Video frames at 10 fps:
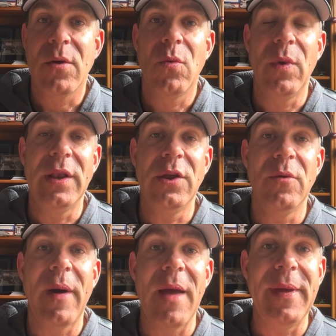when
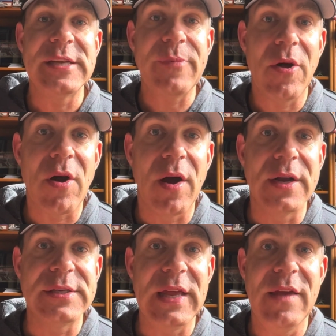you buy baseball
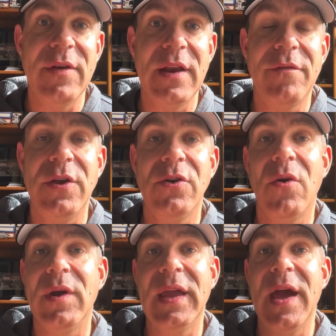cards, even if you
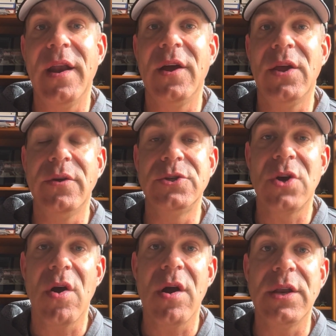don't get a huge
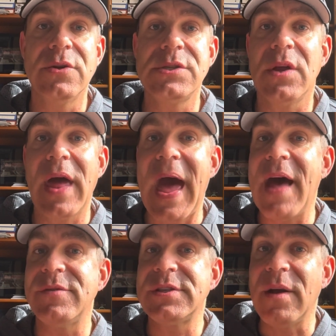card, you still
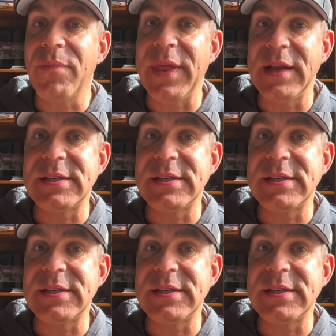have something